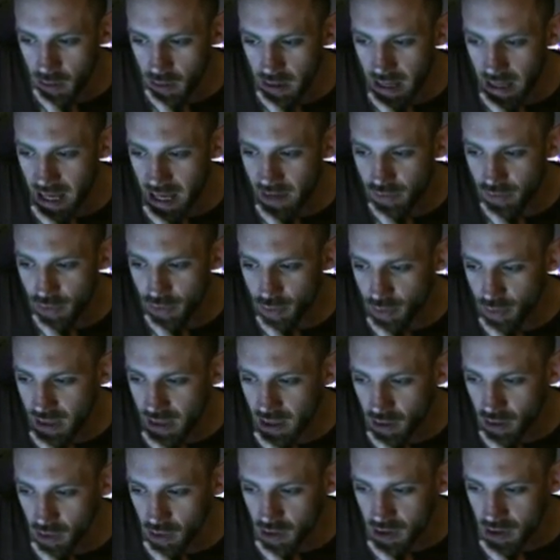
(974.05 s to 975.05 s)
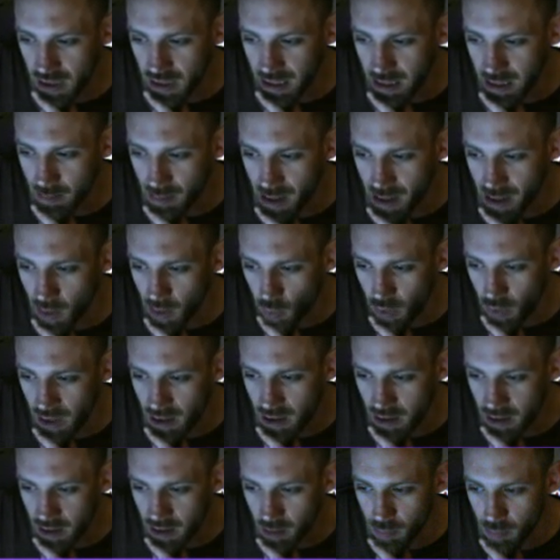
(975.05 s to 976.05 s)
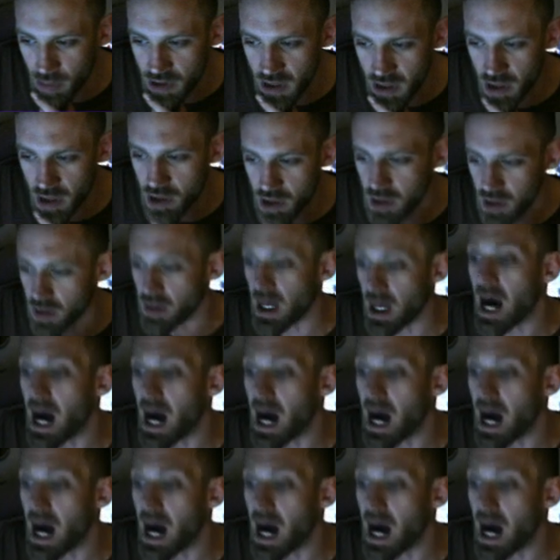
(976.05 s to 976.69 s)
f3 looks like it might weaken the position.